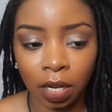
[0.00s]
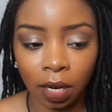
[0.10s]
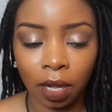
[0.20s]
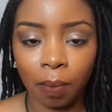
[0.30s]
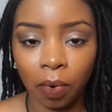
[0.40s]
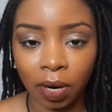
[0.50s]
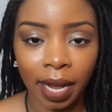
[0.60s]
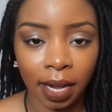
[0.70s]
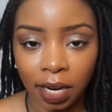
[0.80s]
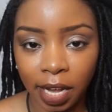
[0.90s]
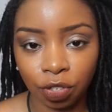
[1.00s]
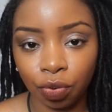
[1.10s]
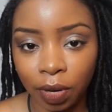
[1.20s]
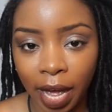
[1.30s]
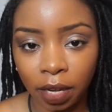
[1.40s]
to look more like a
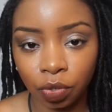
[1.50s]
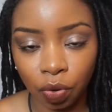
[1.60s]
natural lock,